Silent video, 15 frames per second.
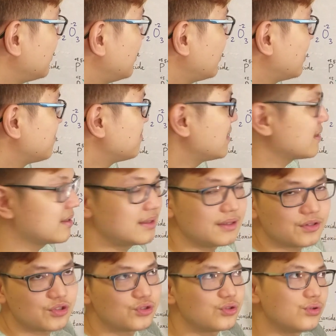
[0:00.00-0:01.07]
You have
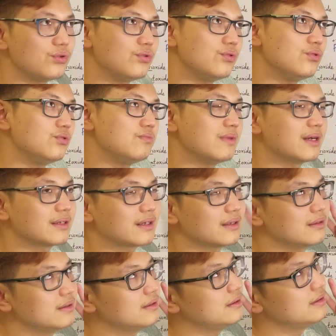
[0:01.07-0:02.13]
manganese two,
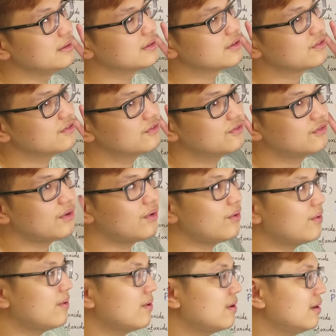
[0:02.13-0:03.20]
manganese
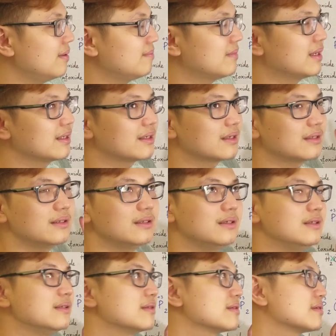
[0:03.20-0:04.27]
four,
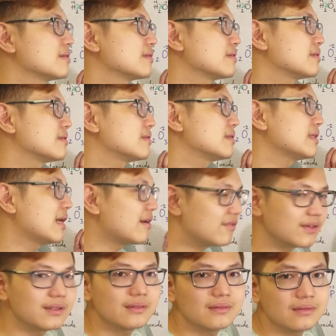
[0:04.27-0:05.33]
manganese
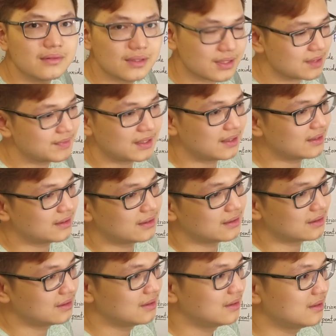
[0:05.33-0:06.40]
seven, or something like
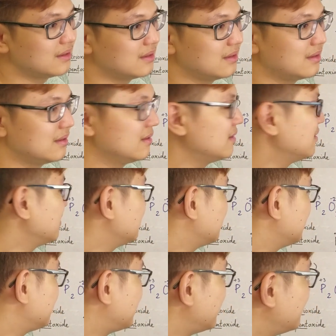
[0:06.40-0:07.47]
that.
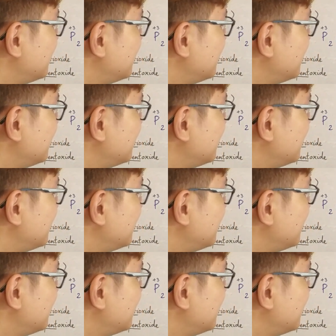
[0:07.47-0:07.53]
But